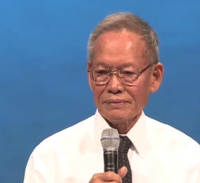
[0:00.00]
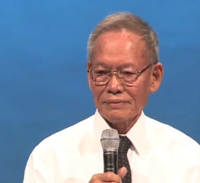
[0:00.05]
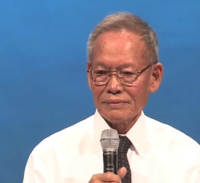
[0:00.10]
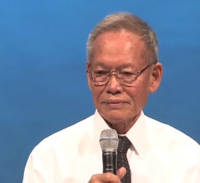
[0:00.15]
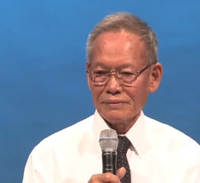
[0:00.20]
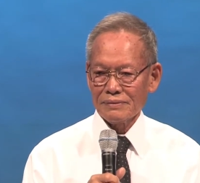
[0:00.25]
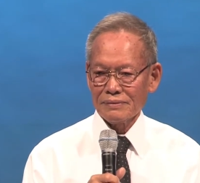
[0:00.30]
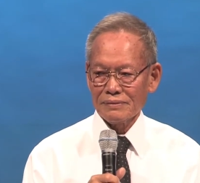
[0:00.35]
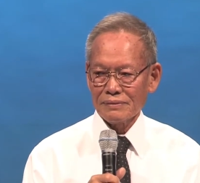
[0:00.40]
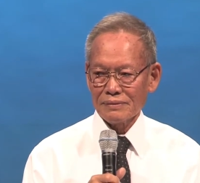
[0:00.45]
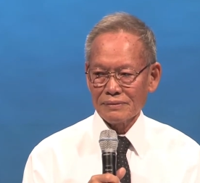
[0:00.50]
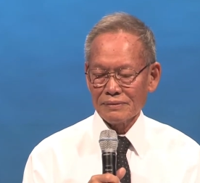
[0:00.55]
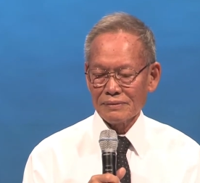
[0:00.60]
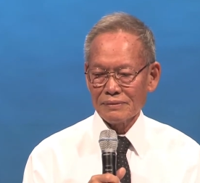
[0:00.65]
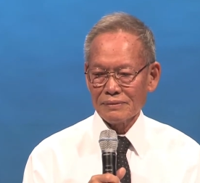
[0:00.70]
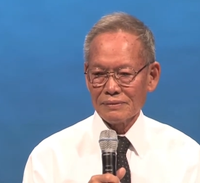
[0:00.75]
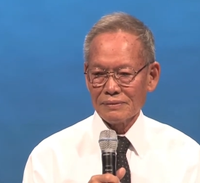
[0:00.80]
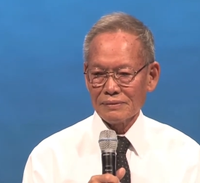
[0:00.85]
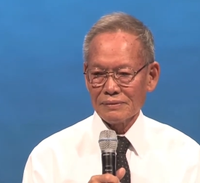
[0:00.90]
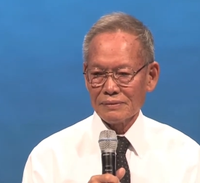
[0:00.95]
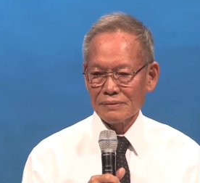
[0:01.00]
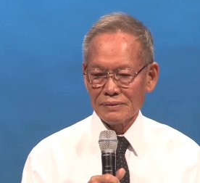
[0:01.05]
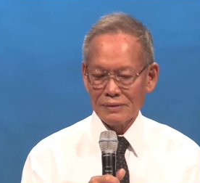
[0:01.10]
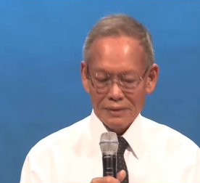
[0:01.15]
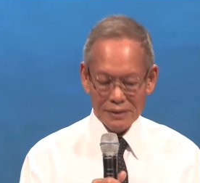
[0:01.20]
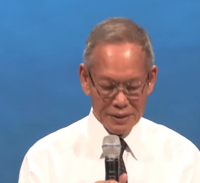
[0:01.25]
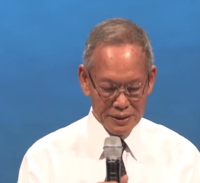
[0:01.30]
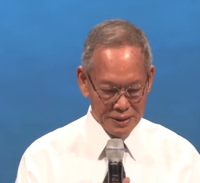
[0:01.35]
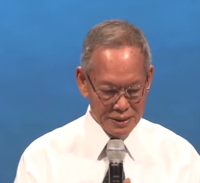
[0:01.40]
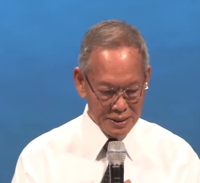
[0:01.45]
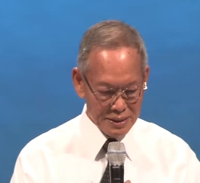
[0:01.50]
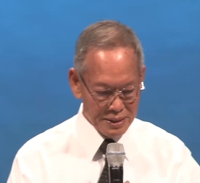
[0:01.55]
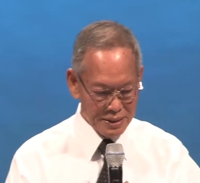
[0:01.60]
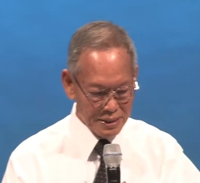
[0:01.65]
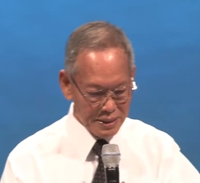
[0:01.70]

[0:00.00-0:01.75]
[no speech]